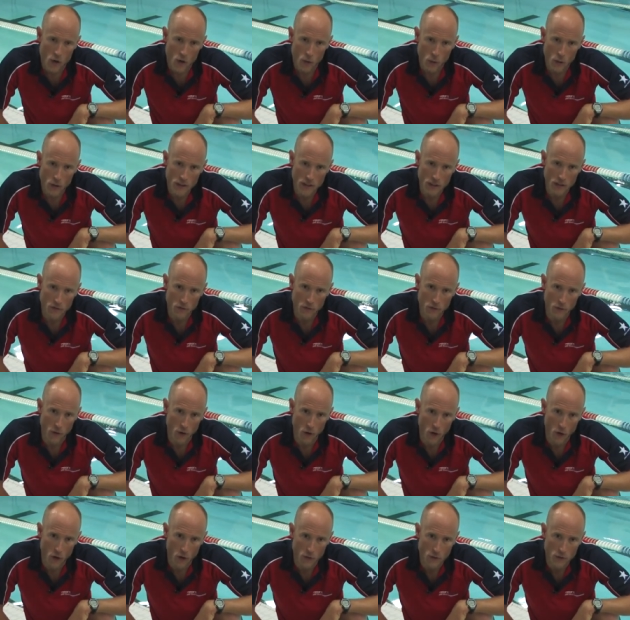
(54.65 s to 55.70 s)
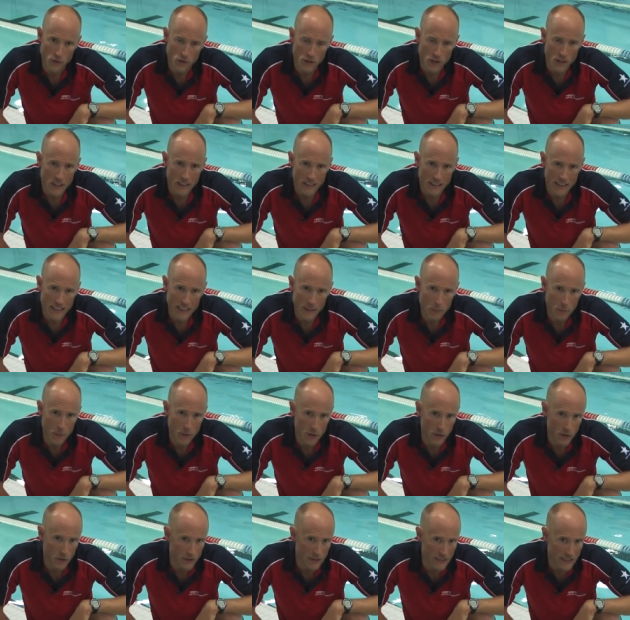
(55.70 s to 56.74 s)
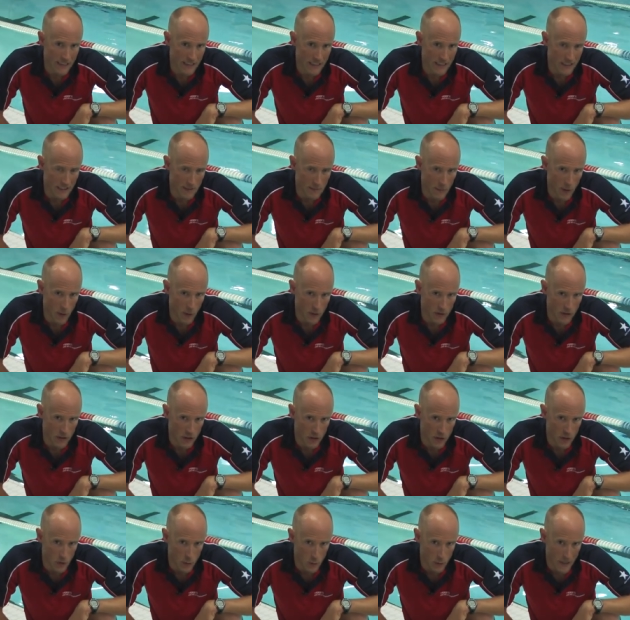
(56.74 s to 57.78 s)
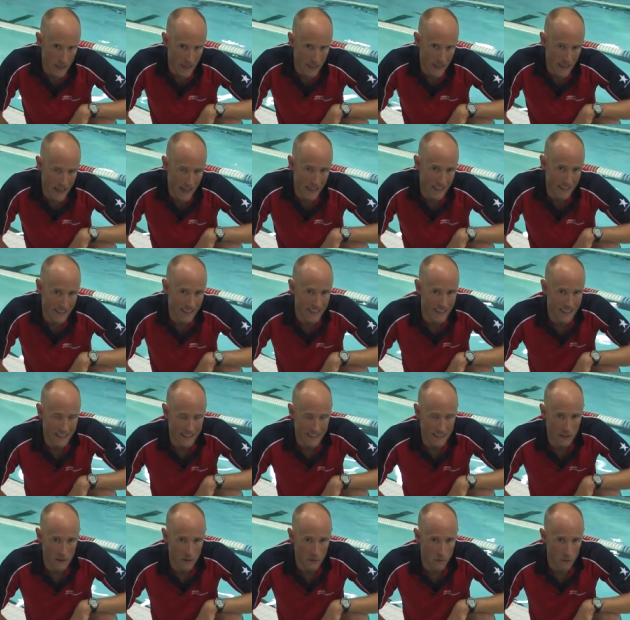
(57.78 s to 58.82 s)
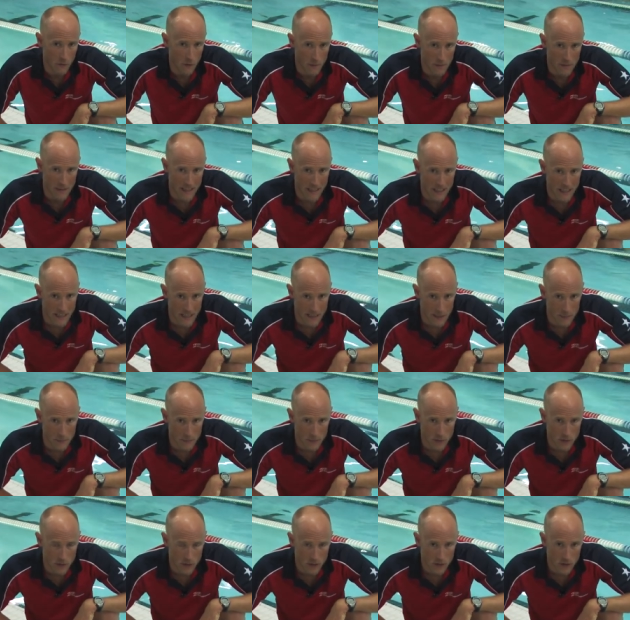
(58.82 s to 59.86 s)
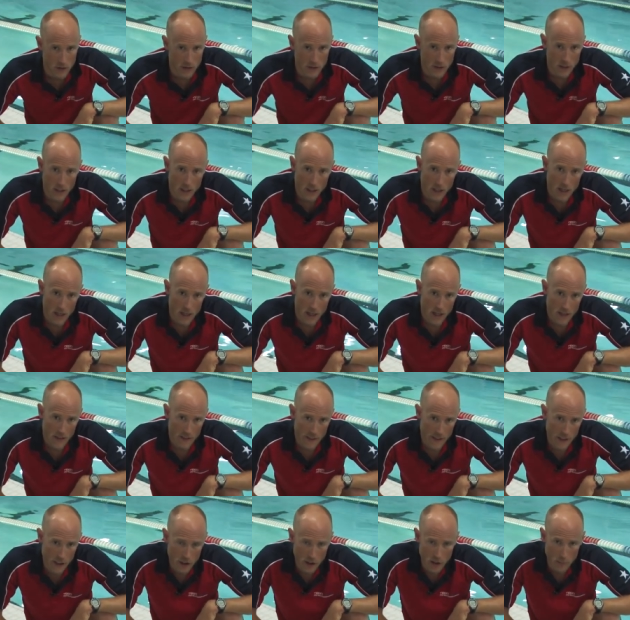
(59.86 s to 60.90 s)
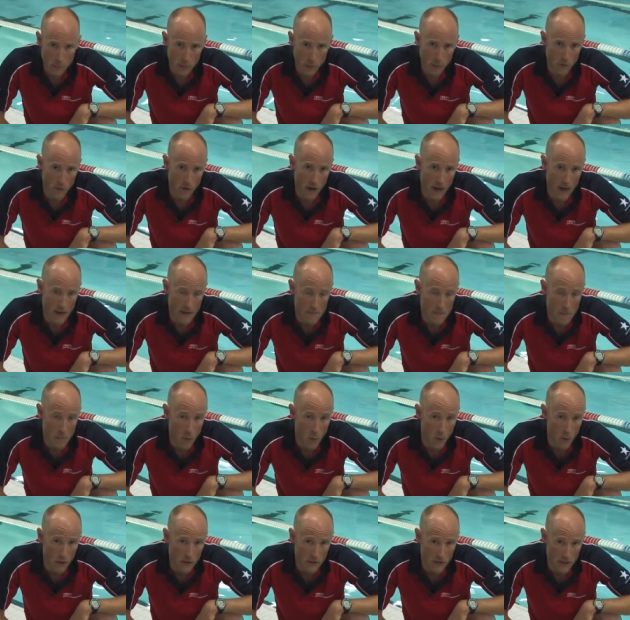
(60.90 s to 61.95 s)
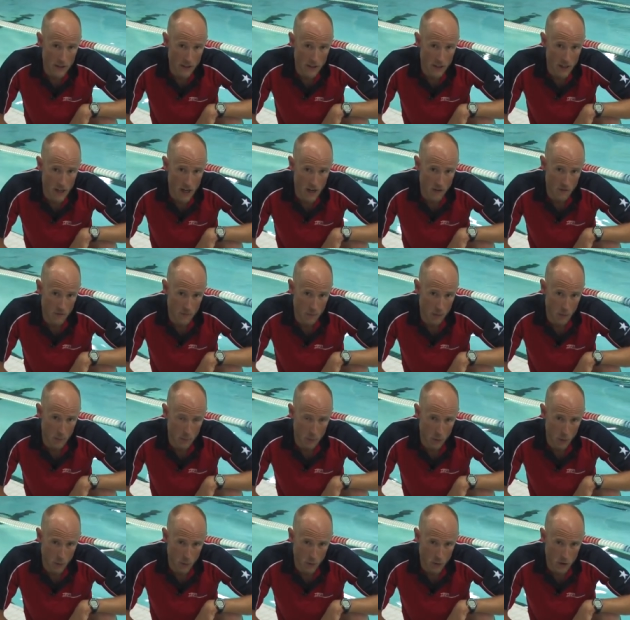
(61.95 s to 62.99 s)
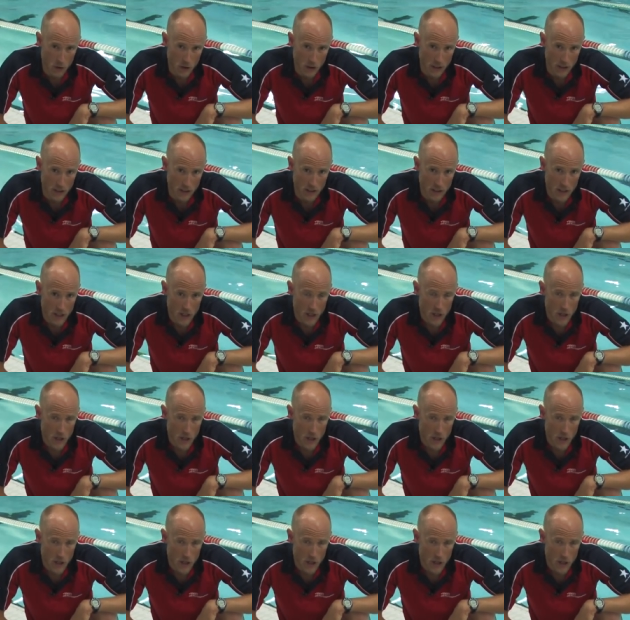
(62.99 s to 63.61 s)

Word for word: which involves keeping your knees mostly straight and kicking from the hips. This should provide more than enough propulsion